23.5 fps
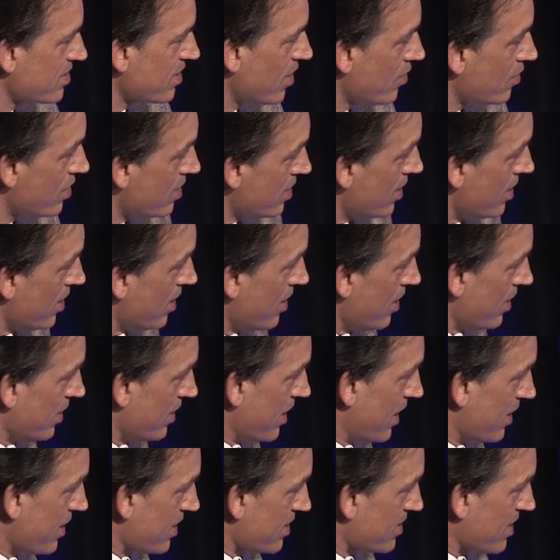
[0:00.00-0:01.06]
So
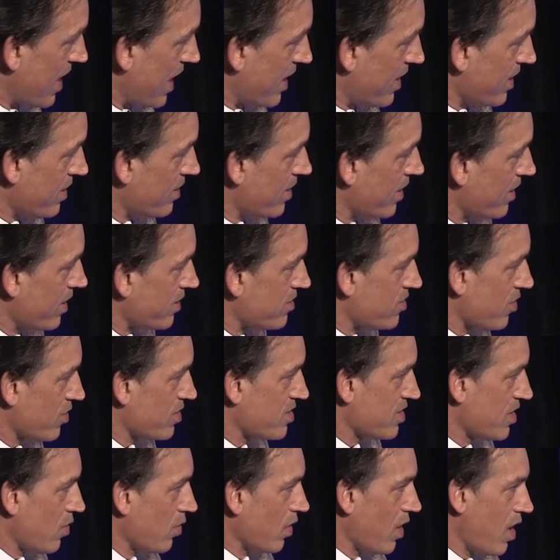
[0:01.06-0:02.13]
Yen decided that it took
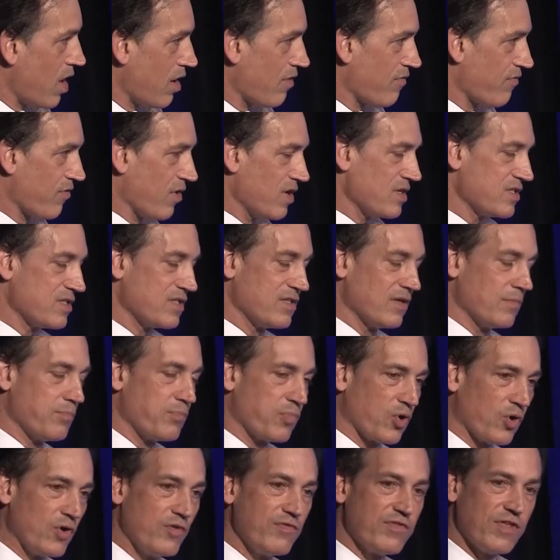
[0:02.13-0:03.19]
so long for us to
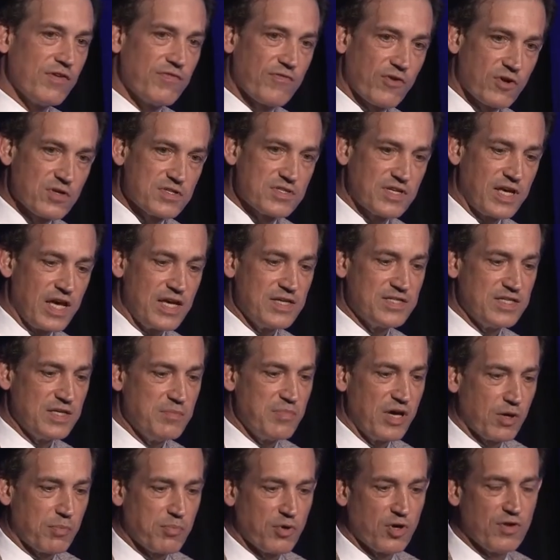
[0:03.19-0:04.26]
prove the first case, he
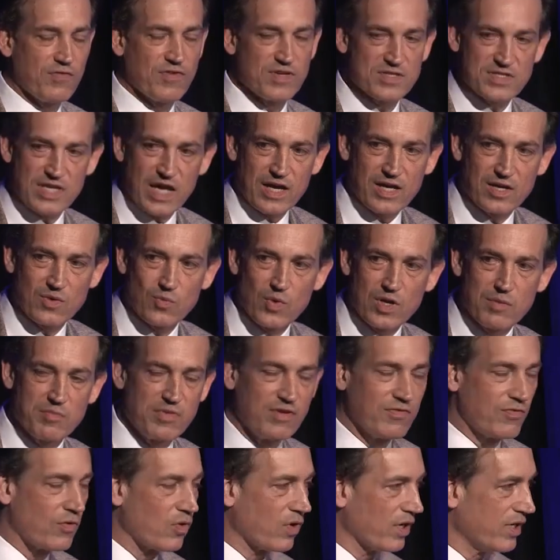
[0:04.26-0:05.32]
better prove a second one
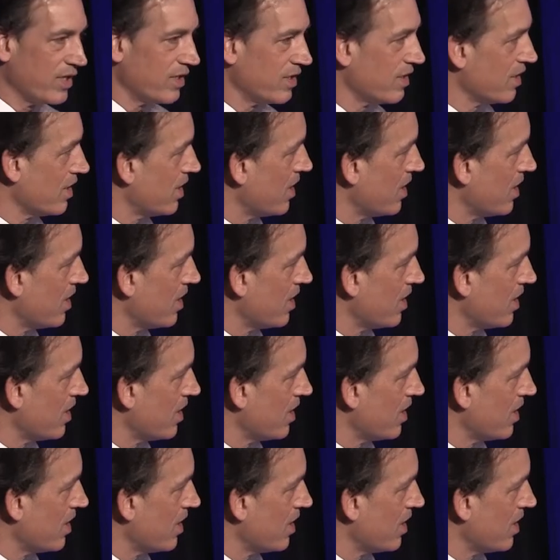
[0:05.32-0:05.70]
before he